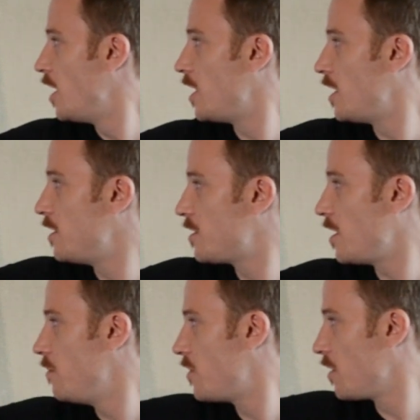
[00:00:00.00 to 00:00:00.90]
And then the
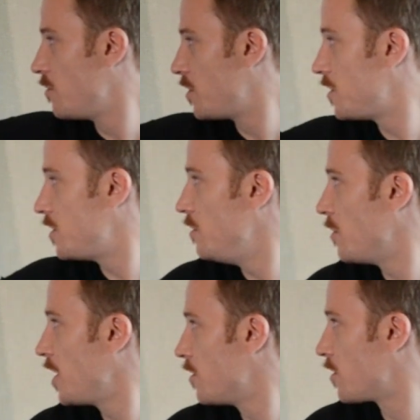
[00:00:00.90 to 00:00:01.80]
same thing with the C
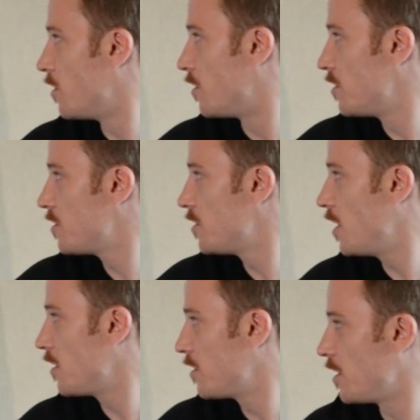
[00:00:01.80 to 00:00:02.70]
minor chords.
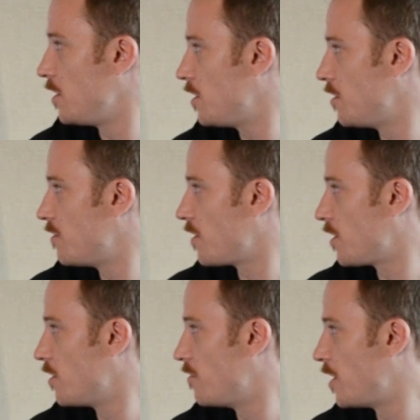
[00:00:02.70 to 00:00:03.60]
The other thing you can
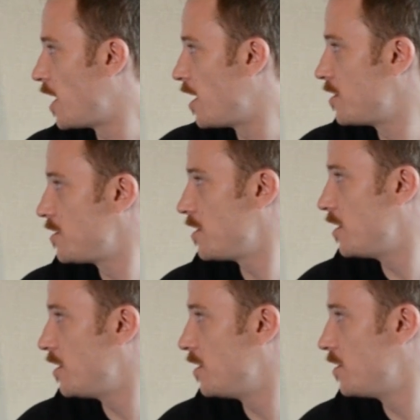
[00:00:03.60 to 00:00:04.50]
think of it as
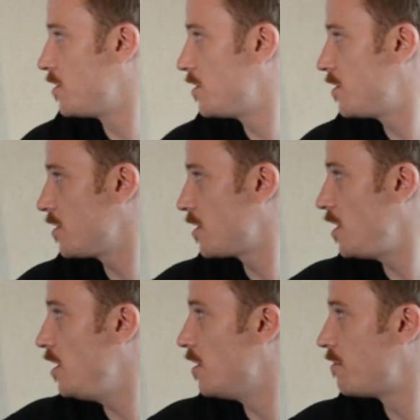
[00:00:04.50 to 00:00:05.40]
is
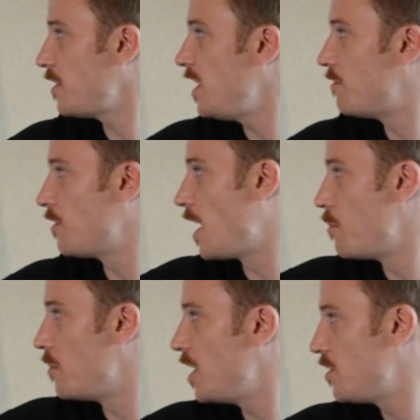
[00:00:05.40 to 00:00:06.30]
key of E
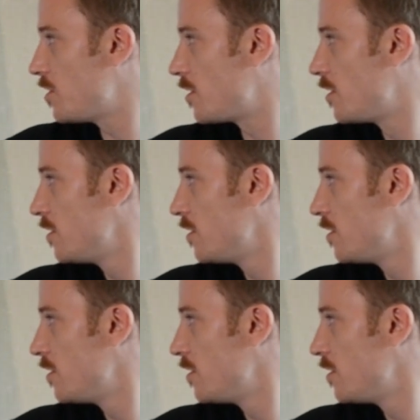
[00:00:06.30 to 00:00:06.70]
flat major.